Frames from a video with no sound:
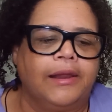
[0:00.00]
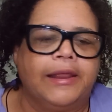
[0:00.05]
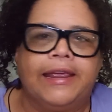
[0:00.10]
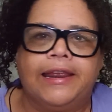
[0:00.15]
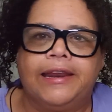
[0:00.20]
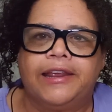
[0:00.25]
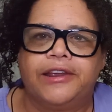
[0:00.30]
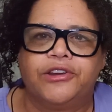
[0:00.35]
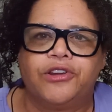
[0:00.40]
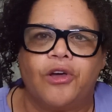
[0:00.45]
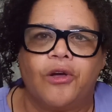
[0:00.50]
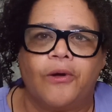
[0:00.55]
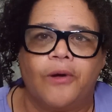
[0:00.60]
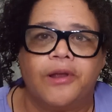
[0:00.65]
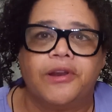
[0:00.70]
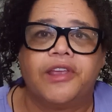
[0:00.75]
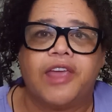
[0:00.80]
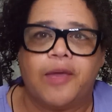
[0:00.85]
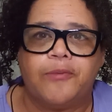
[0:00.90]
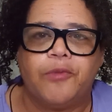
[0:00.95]
lead guitar
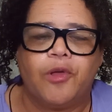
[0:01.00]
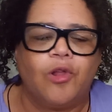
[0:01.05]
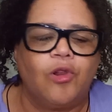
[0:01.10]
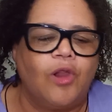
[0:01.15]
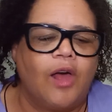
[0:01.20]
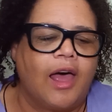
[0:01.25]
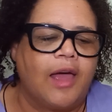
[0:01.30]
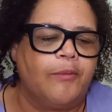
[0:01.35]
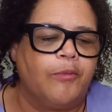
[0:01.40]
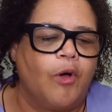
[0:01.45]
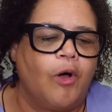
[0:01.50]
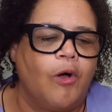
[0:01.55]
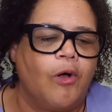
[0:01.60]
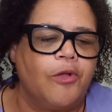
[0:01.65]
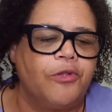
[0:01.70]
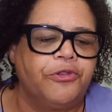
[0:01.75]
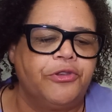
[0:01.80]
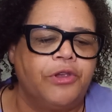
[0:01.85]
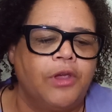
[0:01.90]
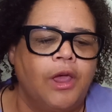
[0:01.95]
on Chemical
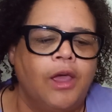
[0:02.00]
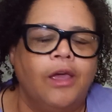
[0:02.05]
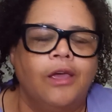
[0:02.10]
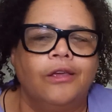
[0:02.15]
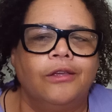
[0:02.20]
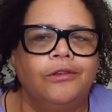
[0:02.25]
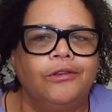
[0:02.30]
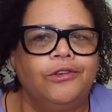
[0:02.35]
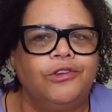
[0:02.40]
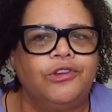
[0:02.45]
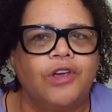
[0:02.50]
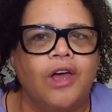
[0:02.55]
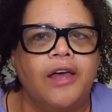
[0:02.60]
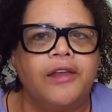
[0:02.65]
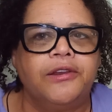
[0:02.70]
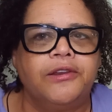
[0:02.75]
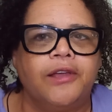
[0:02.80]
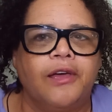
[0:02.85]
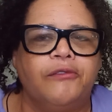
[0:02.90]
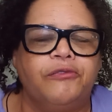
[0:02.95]
Eyeballs.
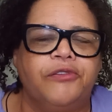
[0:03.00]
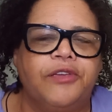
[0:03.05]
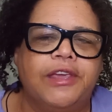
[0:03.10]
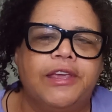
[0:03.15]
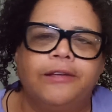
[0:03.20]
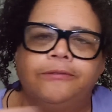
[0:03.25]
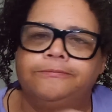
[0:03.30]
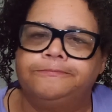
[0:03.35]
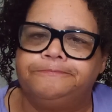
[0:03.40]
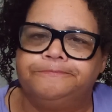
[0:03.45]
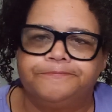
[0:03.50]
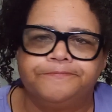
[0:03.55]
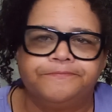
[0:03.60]
John Duffy,